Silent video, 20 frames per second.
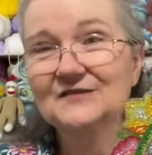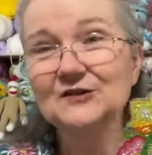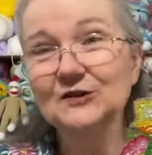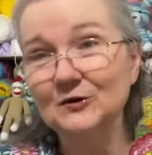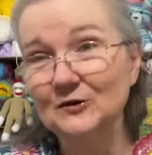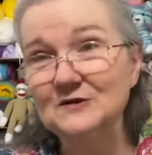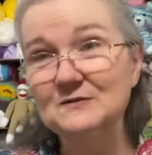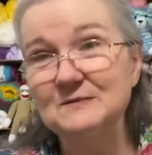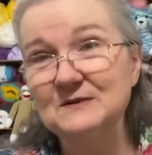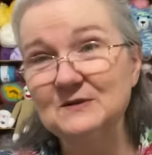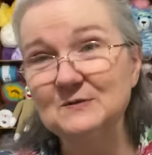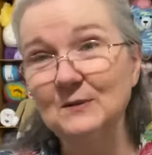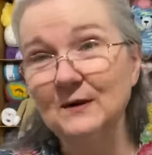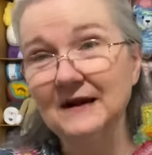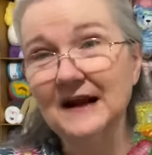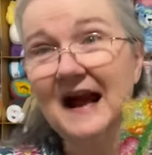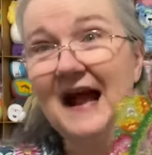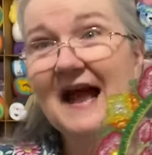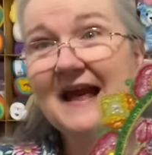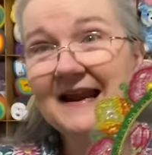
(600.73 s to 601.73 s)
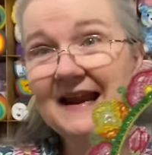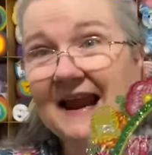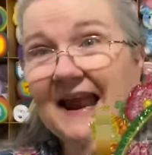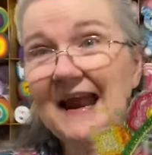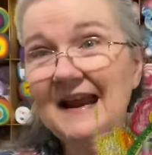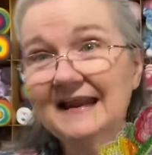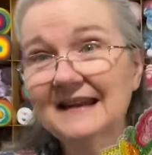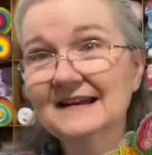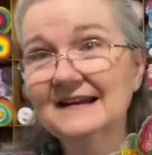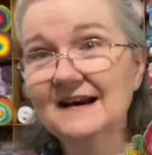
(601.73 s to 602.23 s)
the Christmas one. I had it
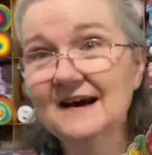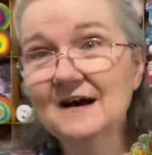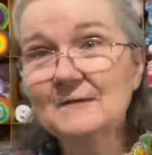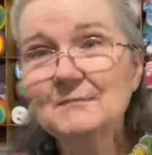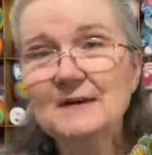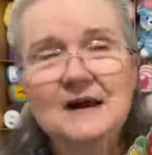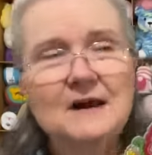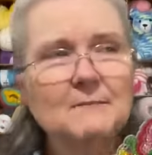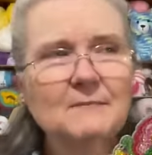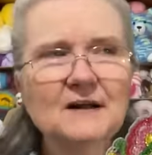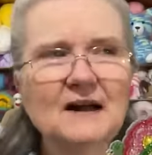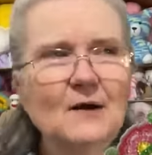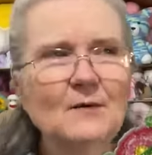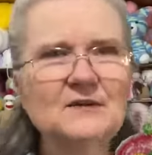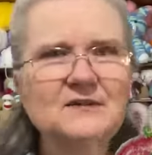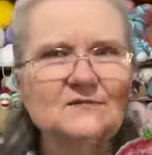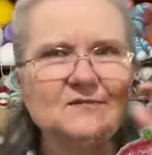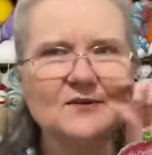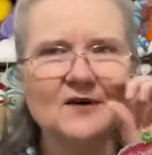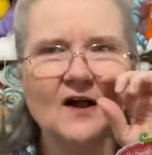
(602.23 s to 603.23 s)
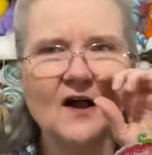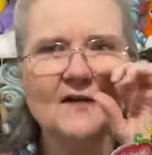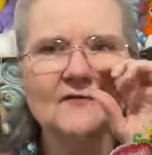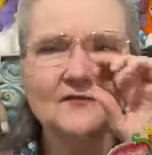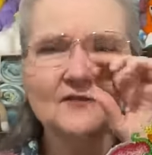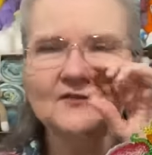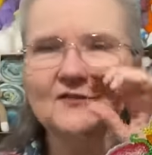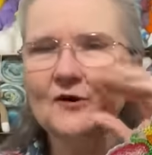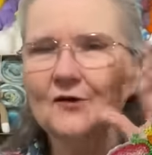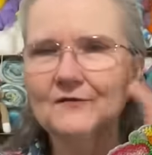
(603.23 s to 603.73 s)
hanging up, but I always forgot
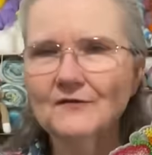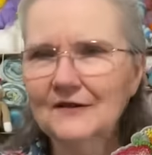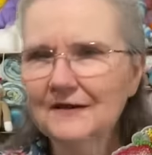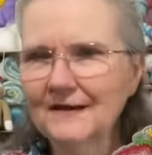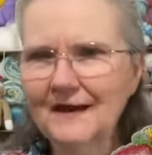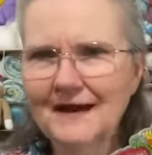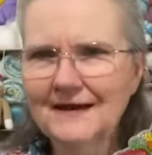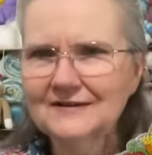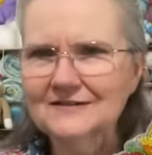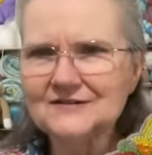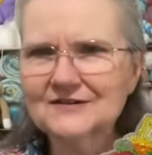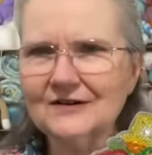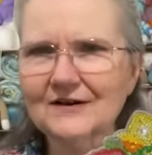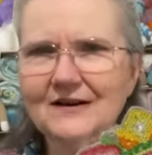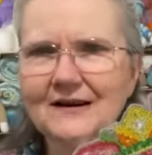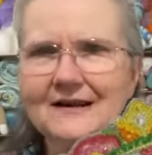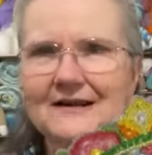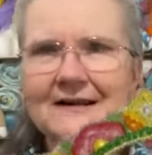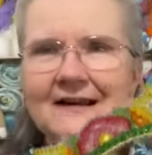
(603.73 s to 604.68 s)
to turn the lights on.